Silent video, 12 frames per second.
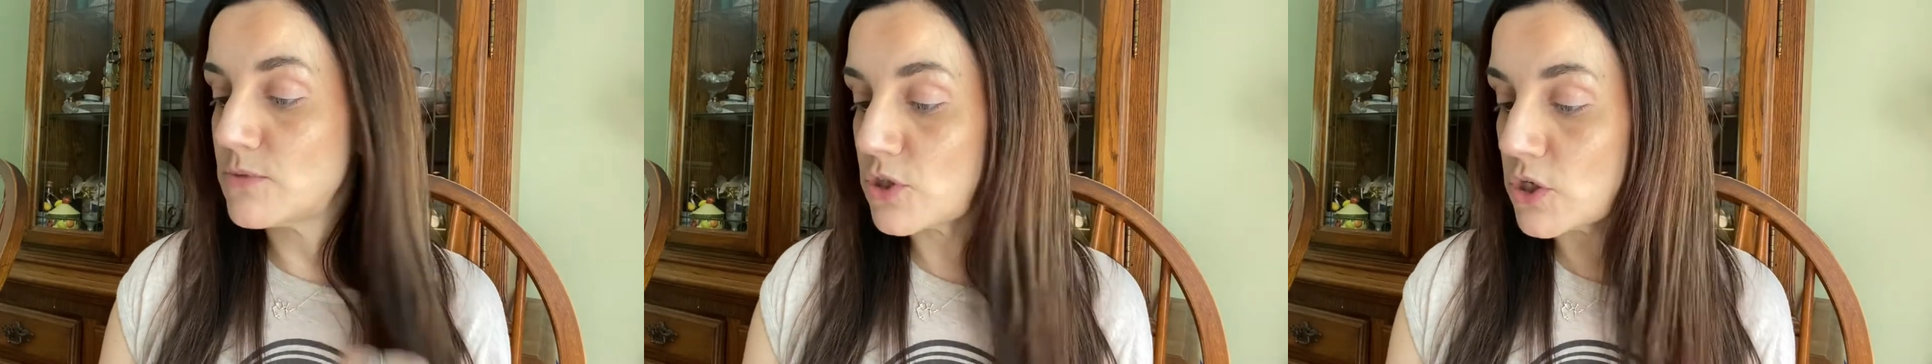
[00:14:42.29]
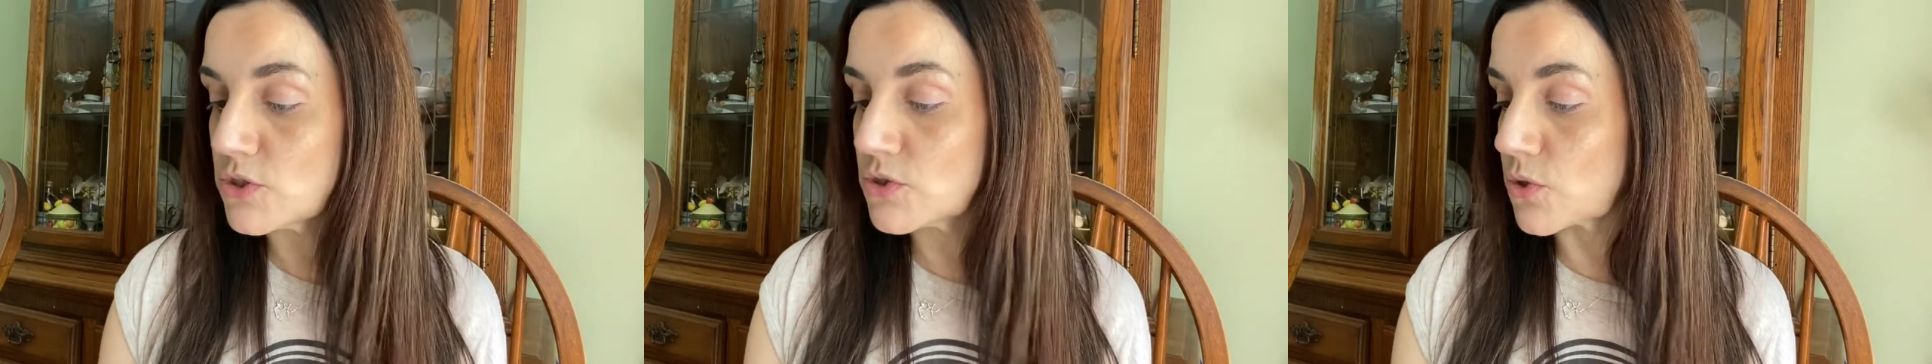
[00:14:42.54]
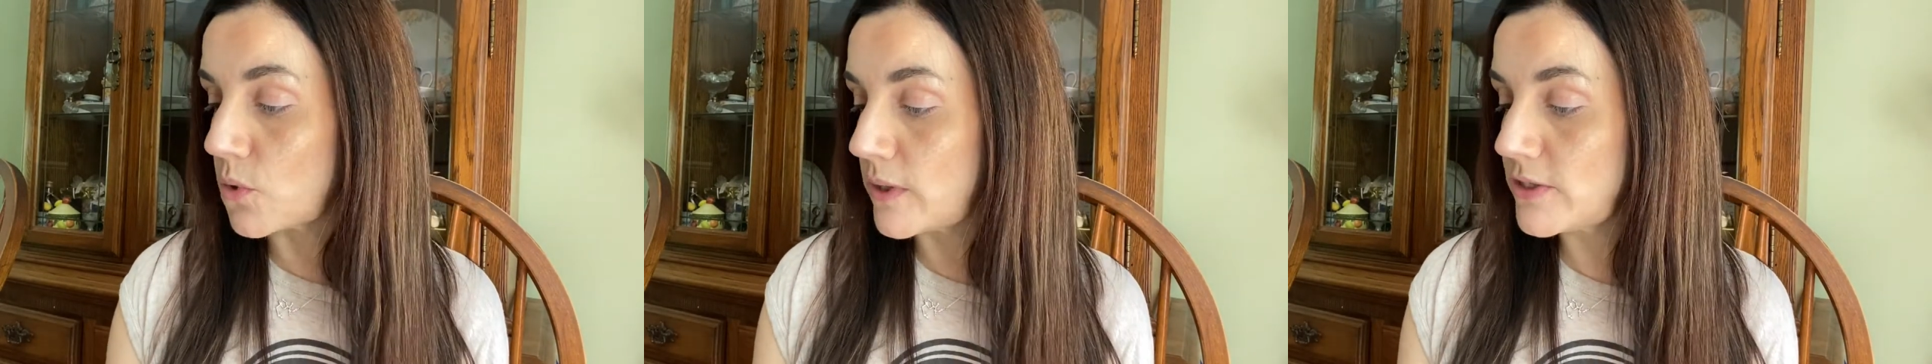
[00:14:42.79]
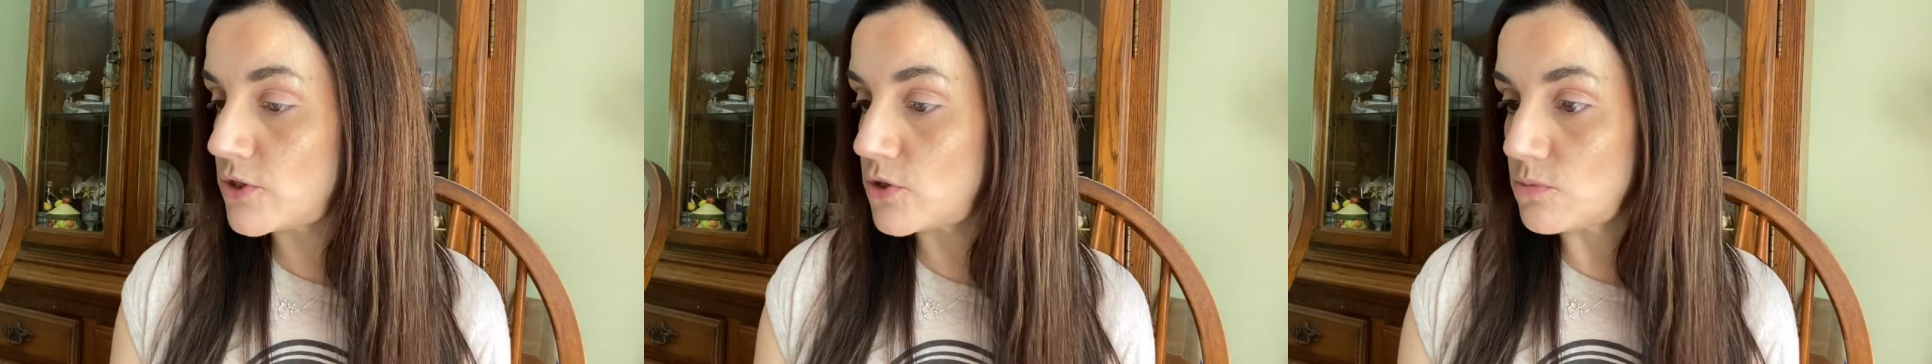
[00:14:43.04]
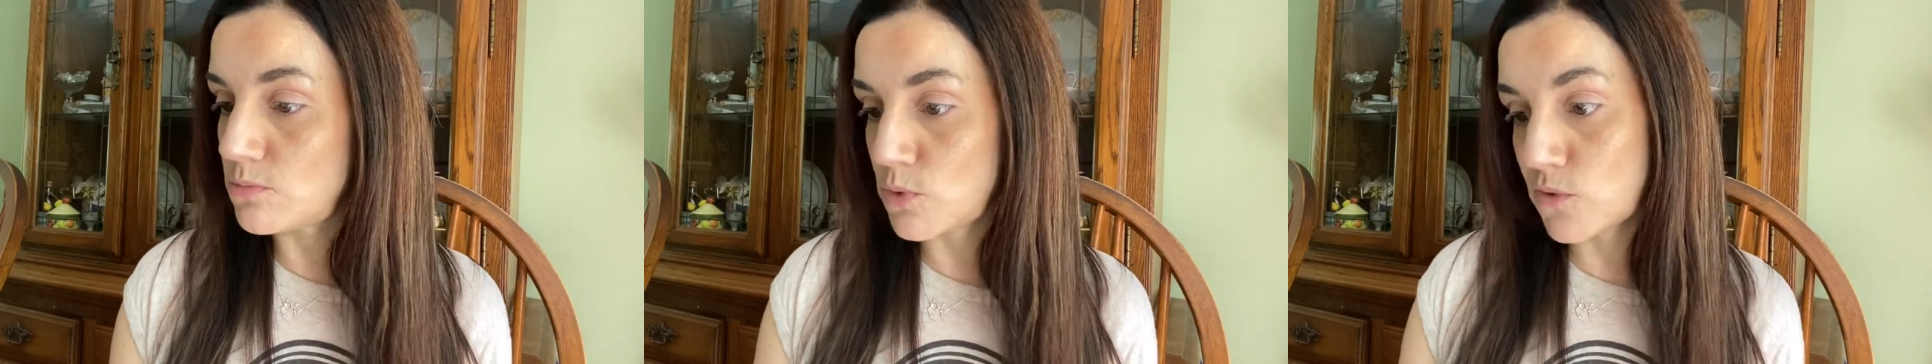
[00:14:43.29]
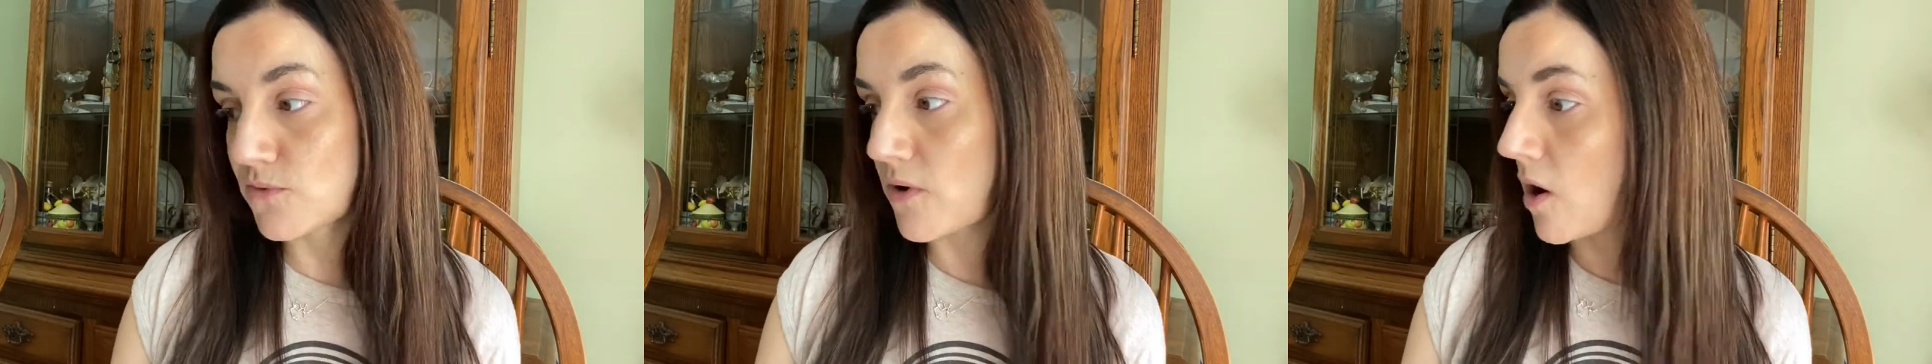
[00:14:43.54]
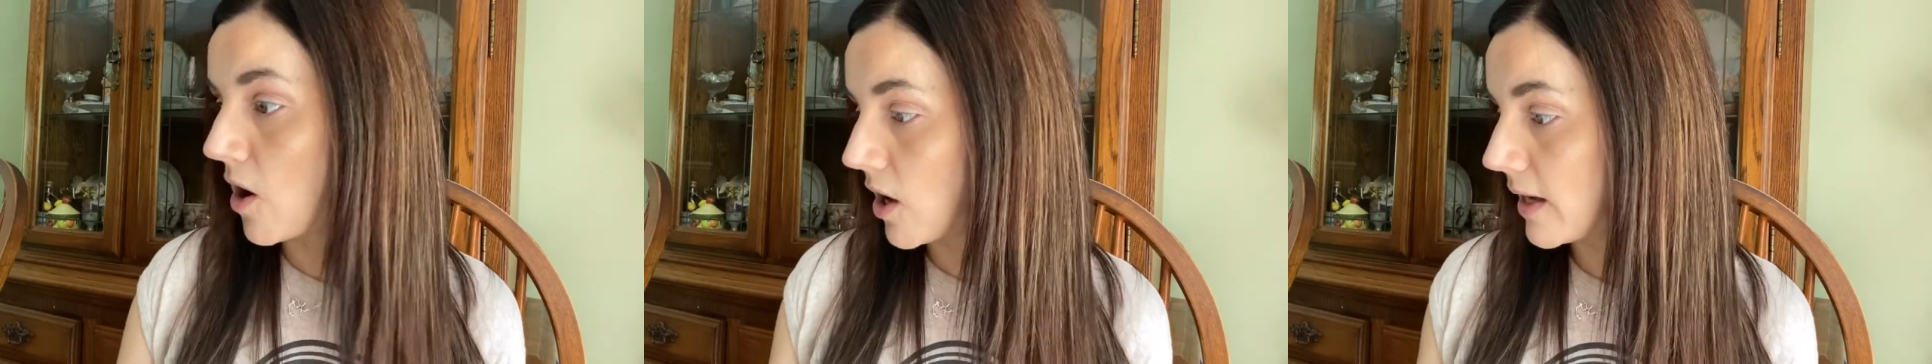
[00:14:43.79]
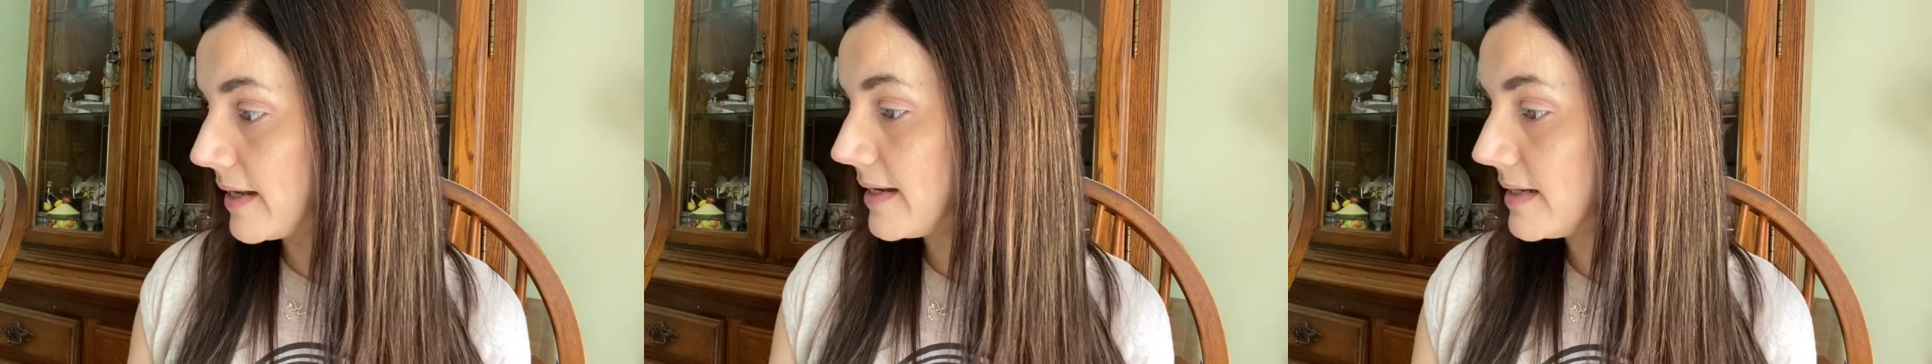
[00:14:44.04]
just going to move
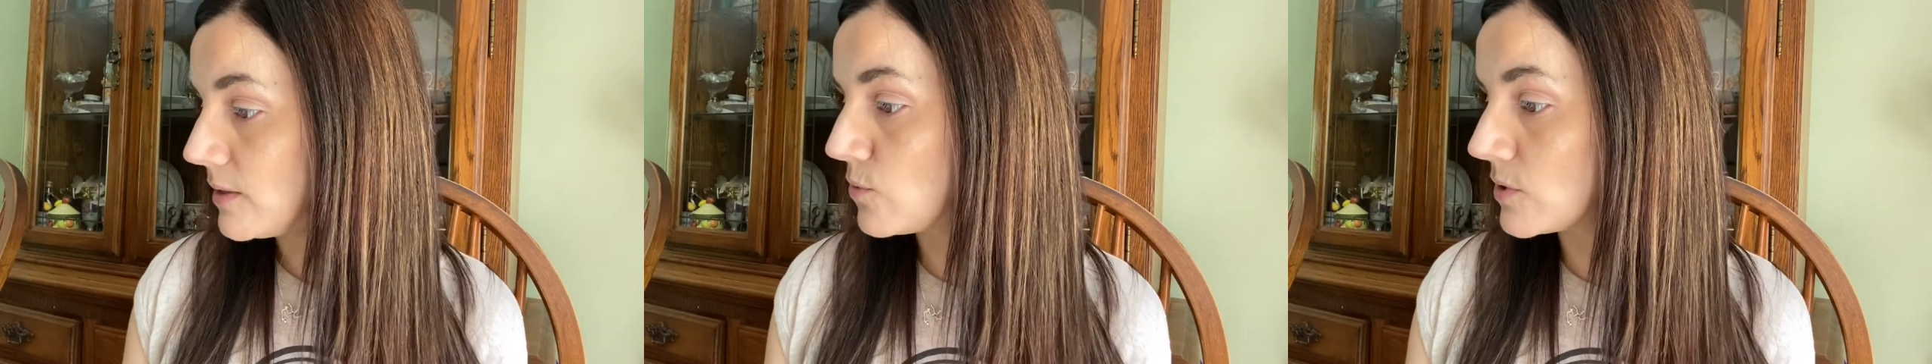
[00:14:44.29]
on.